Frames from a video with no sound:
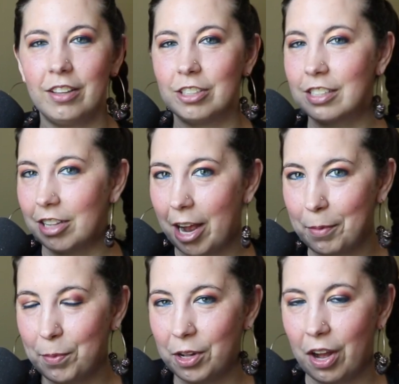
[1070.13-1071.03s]
There's
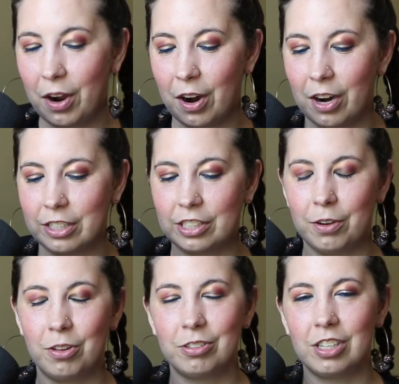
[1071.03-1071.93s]
climbable art.
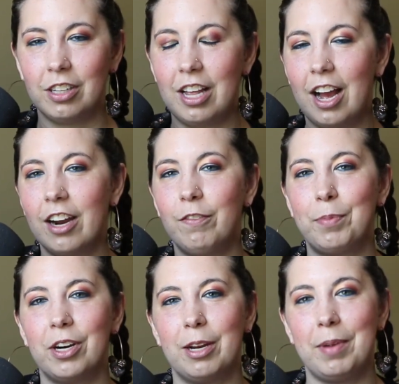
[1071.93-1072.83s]
So there's a lot of
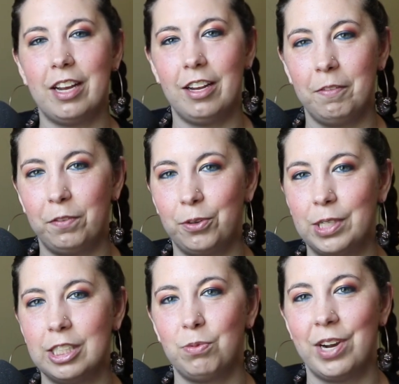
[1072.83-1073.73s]
Burning Man
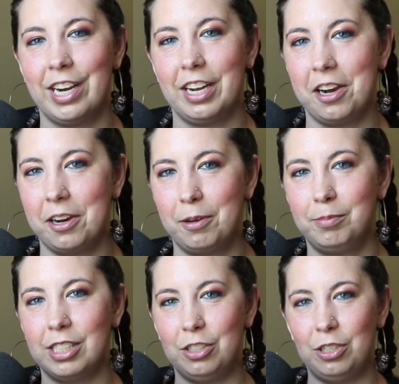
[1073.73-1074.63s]
influence when it
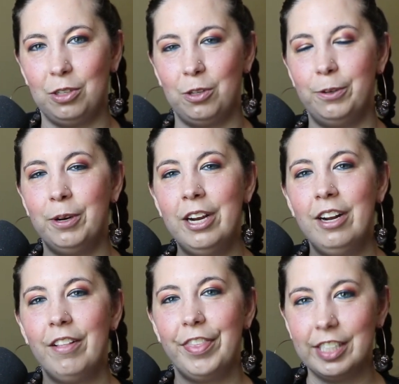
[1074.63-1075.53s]
comes to
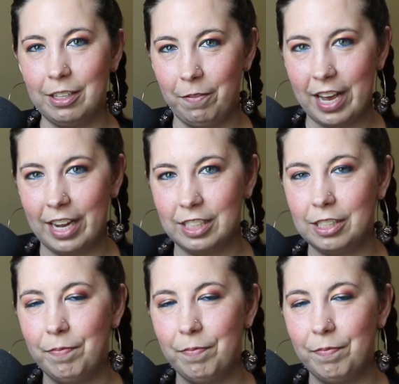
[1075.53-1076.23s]
this event.